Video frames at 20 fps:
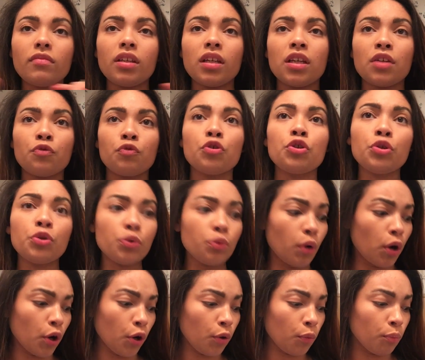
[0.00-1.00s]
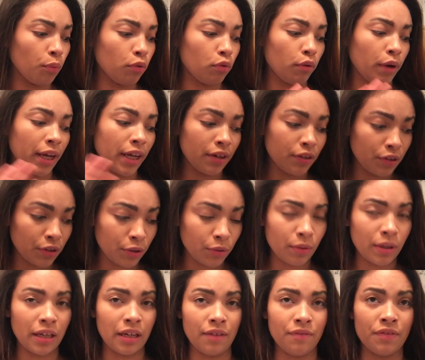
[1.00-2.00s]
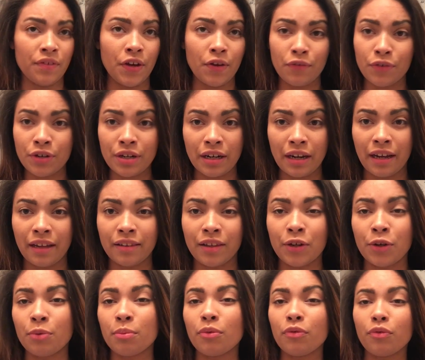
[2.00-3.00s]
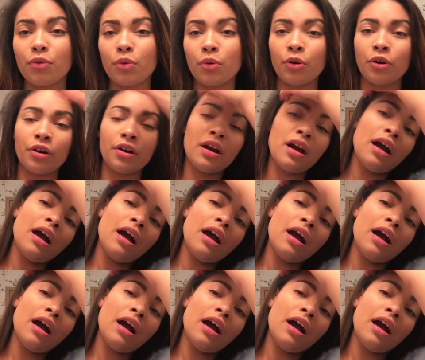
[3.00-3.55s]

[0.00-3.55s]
If you are brand new and have never done eyeliner before,